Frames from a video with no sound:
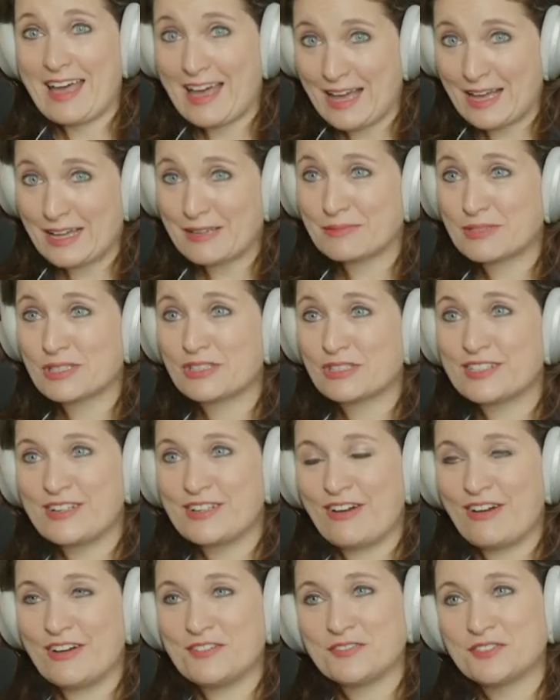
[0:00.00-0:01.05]
absolutely
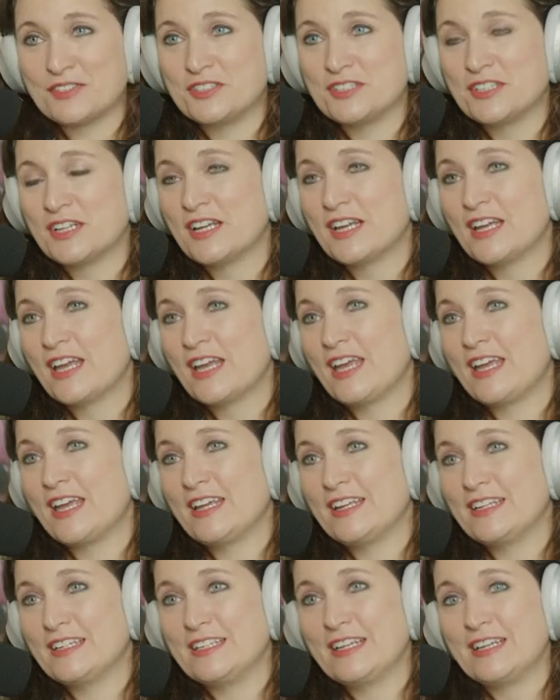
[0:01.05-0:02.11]
awful
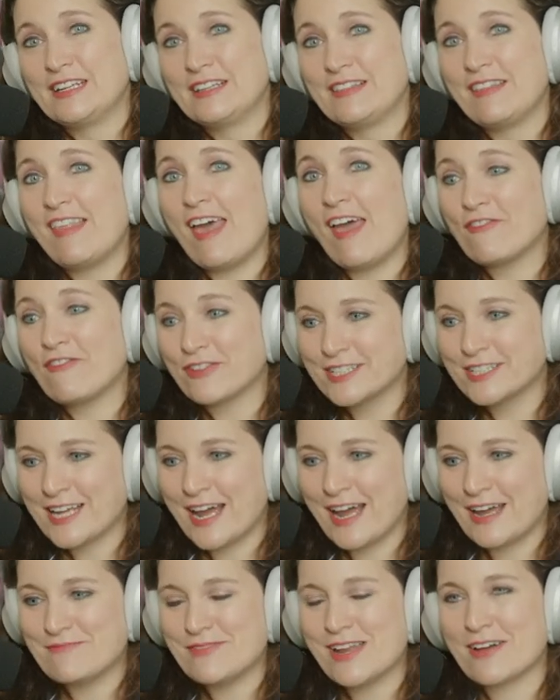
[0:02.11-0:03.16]
and every
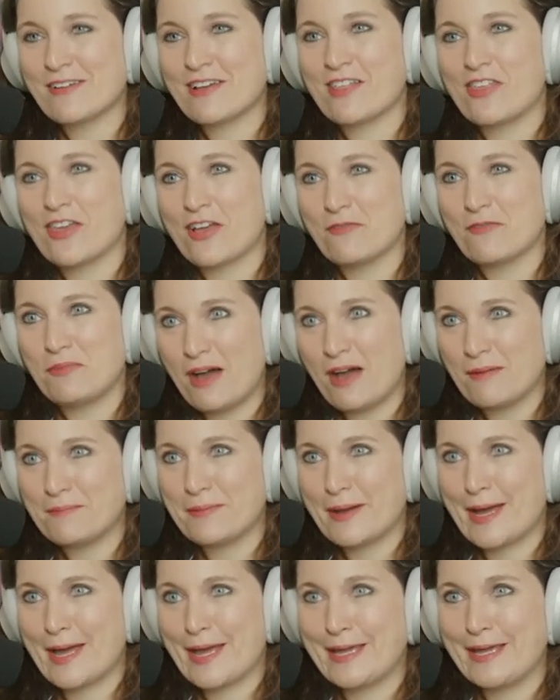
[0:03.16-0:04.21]
time now I think of
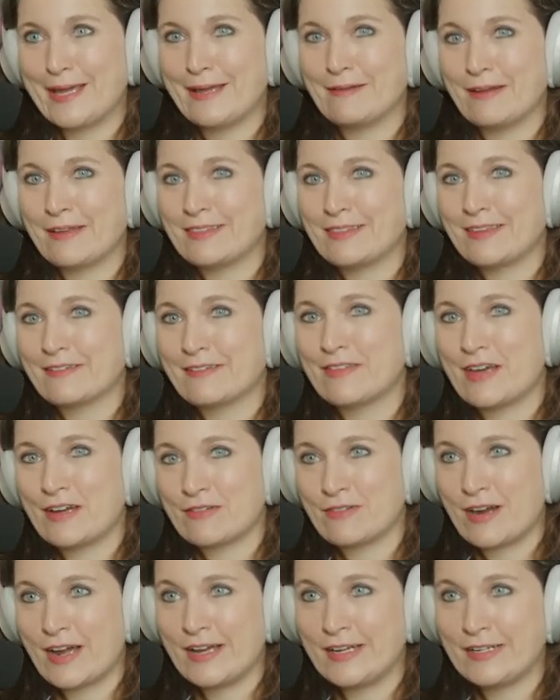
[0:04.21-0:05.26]
Popeye and I think of that
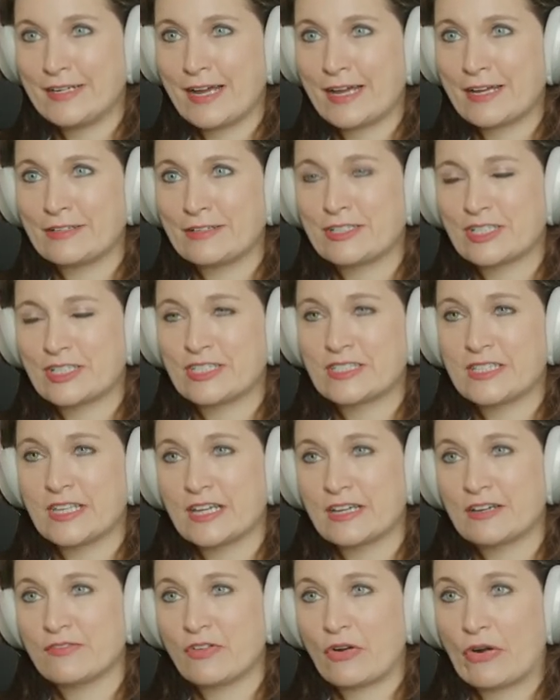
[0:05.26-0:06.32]
ride I just
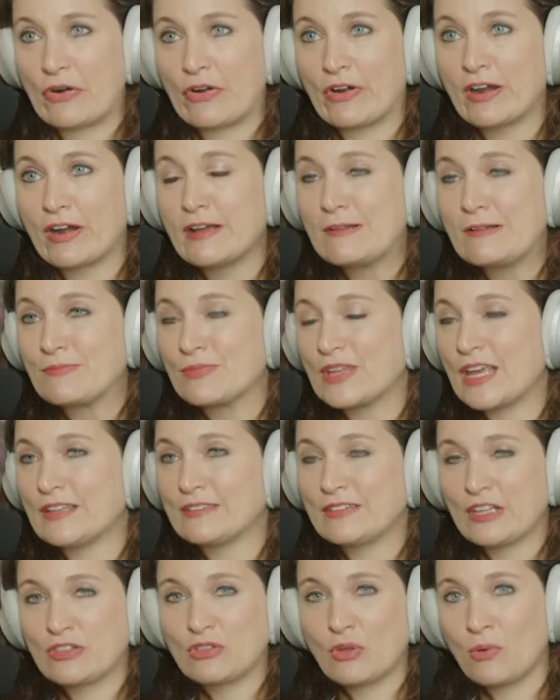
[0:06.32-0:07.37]
think of her and
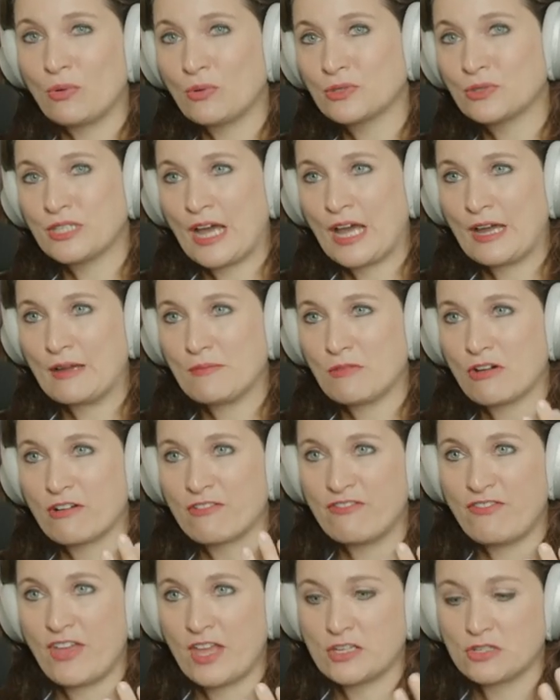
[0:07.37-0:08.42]
like the whole time her
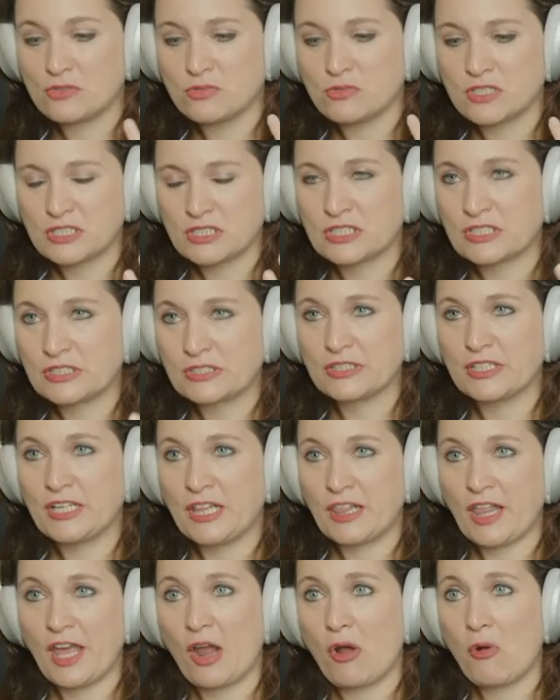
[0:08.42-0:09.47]
face was literally
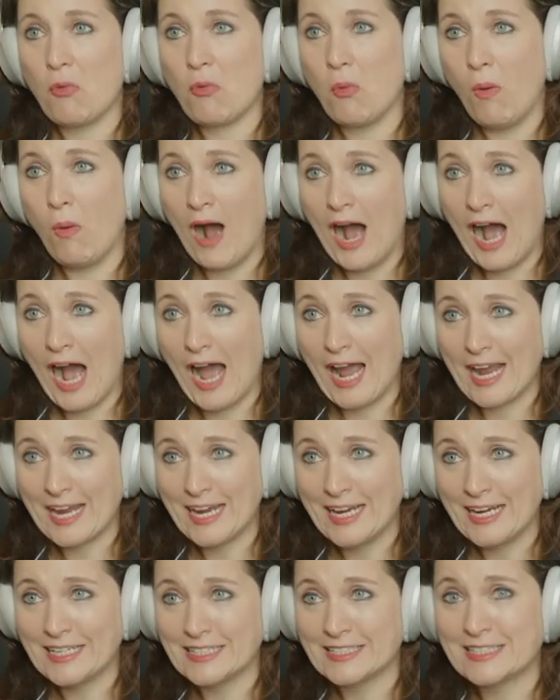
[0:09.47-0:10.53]
like why
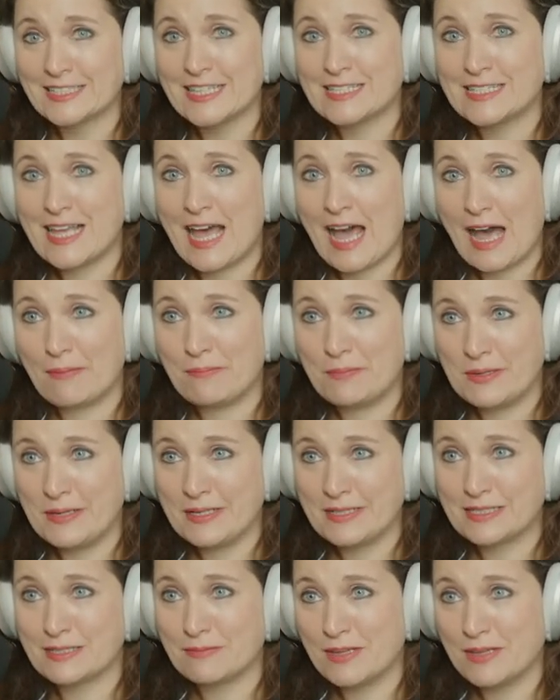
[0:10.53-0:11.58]
is this
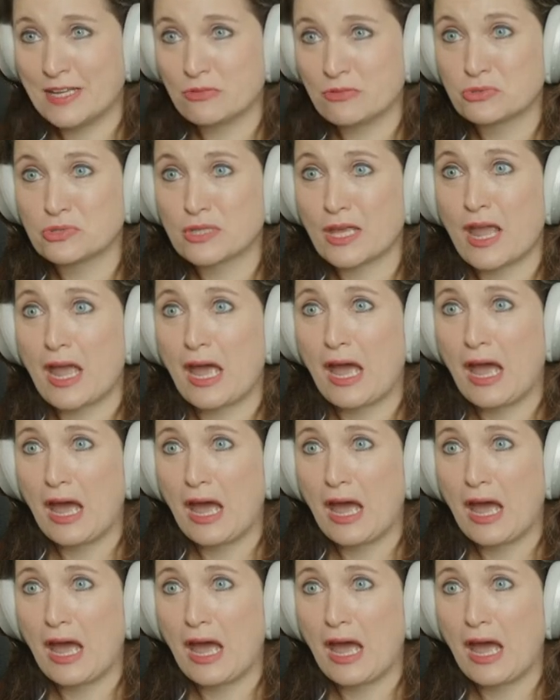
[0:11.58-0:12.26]
happening to me it was like